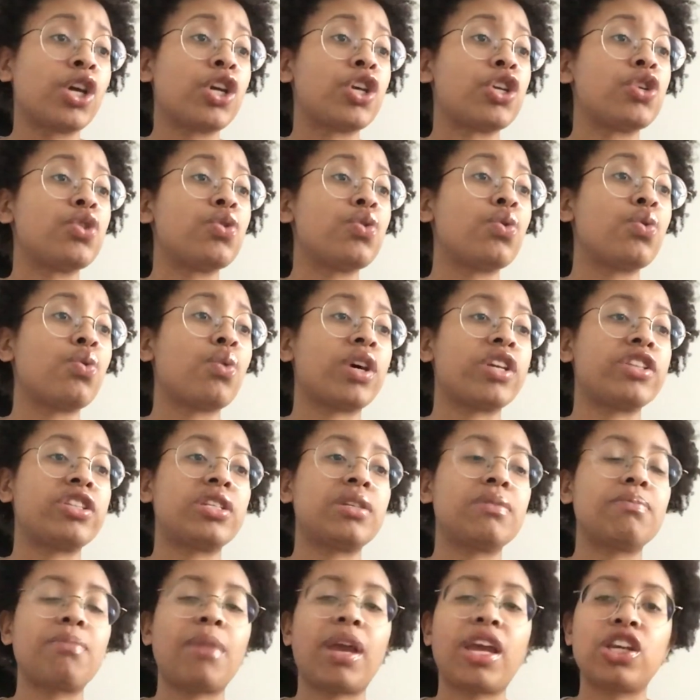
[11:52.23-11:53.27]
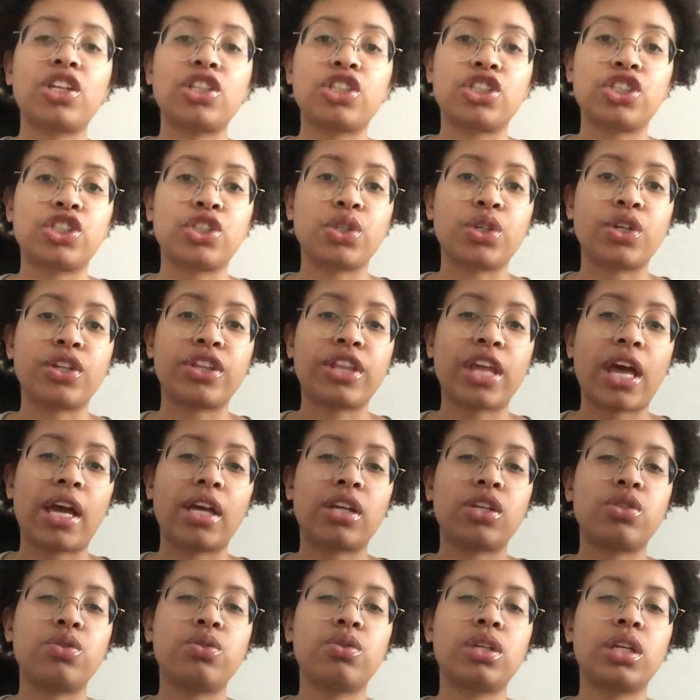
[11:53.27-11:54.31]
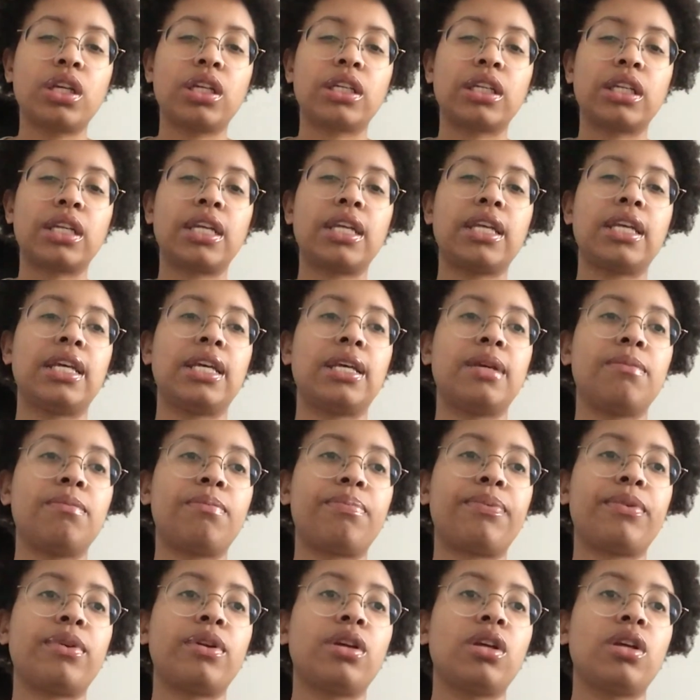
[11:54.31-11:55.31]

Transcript: you want to make sure that you can keep